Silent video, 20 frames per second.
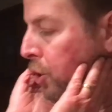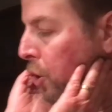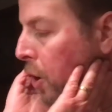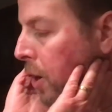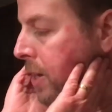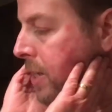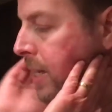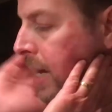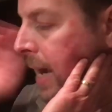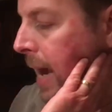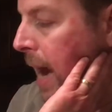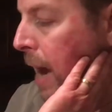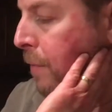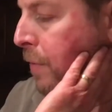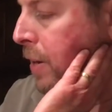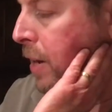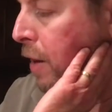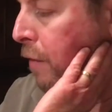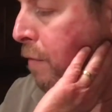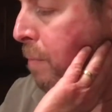long as I have
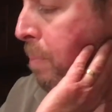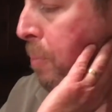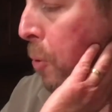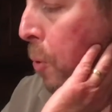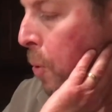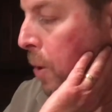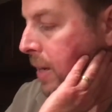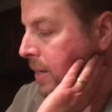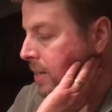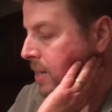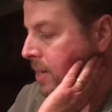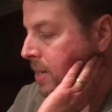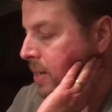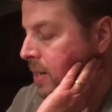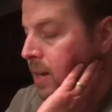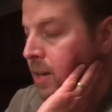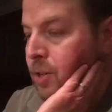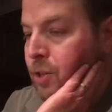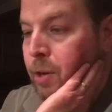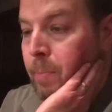enough points
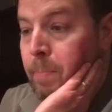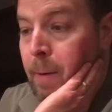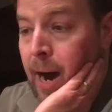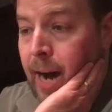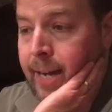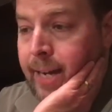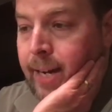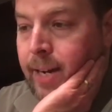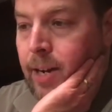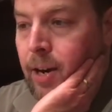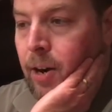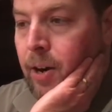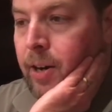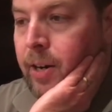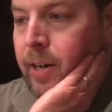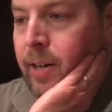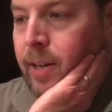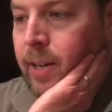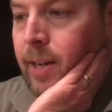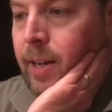to buy a
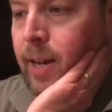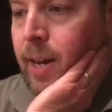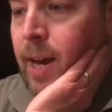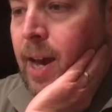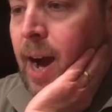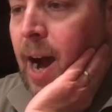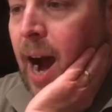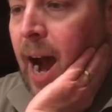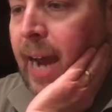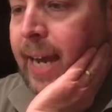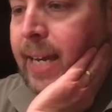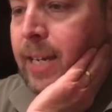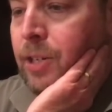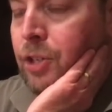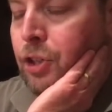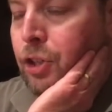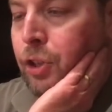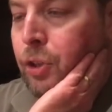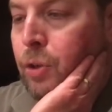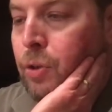card, I can
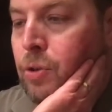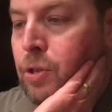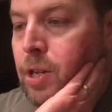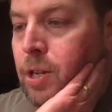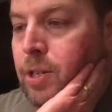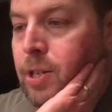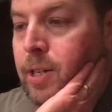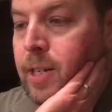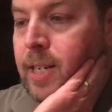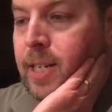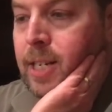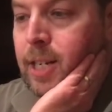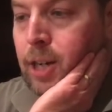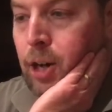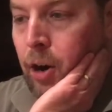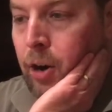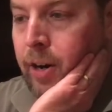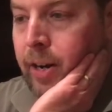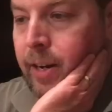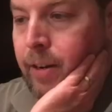choose to
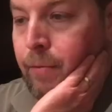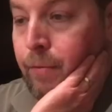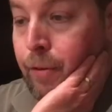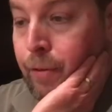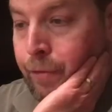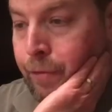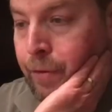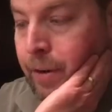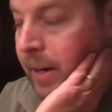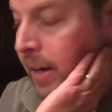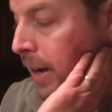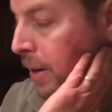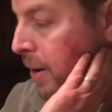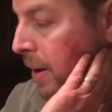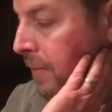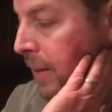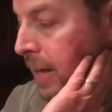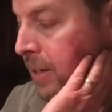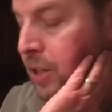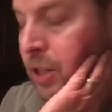discard it for free. I don't
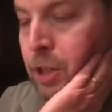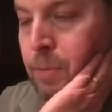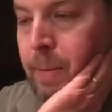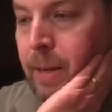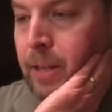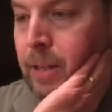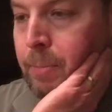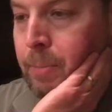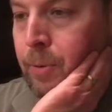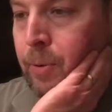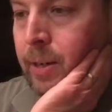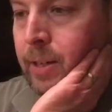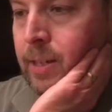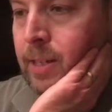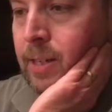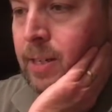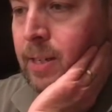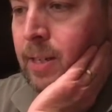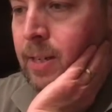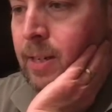have to actually spend the
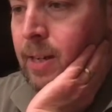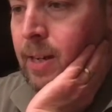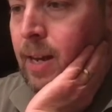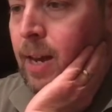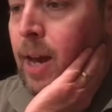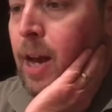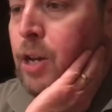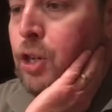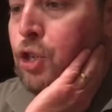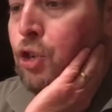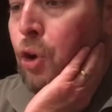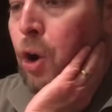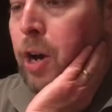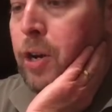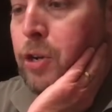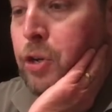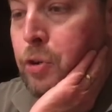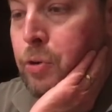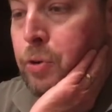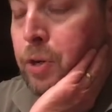points. Draw a
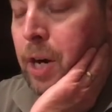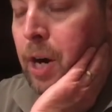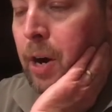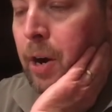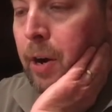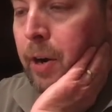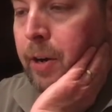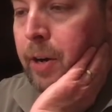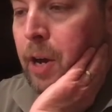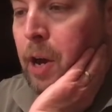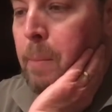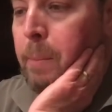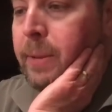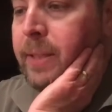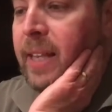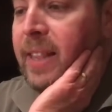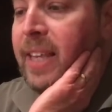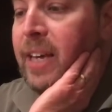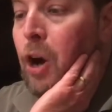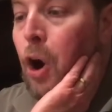new card, but
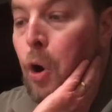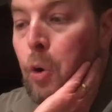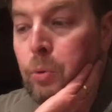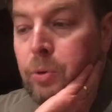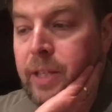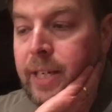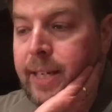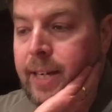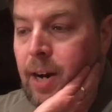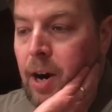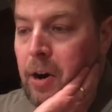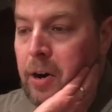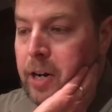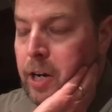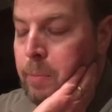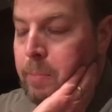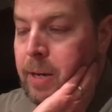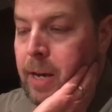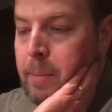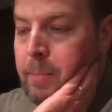then the only card
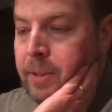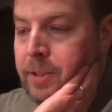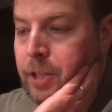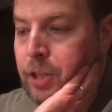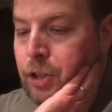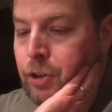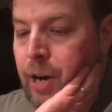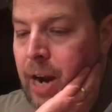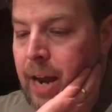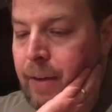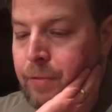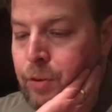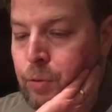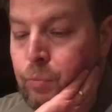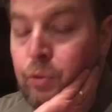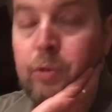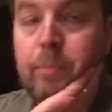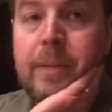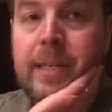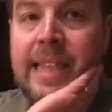I'll be able to draft
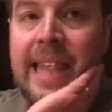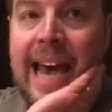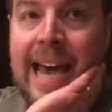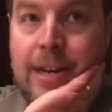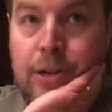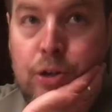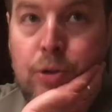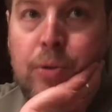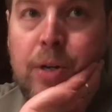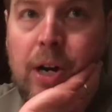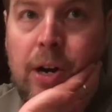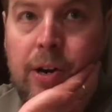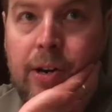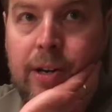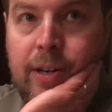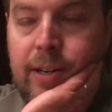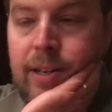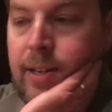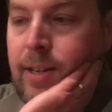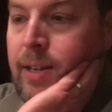will be that new
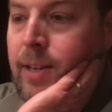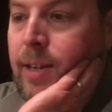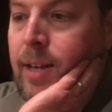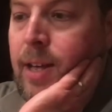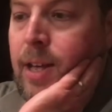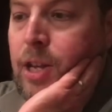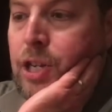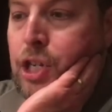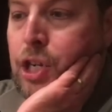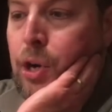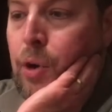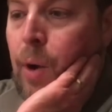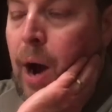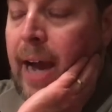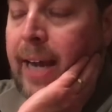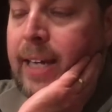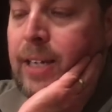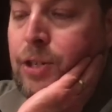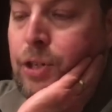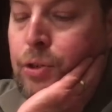card. So I
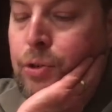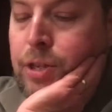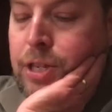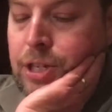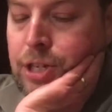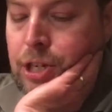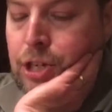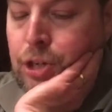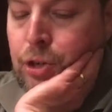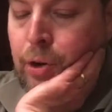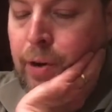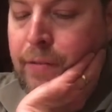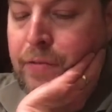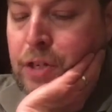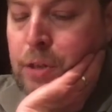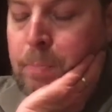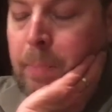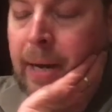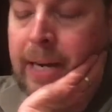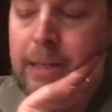can do this to sort of
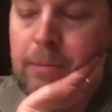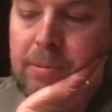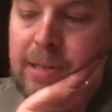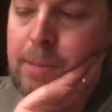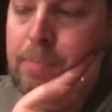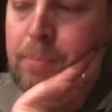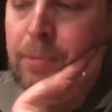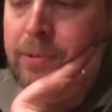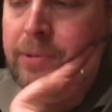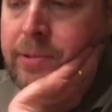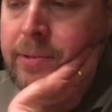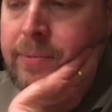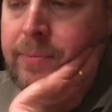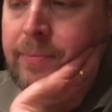spite people,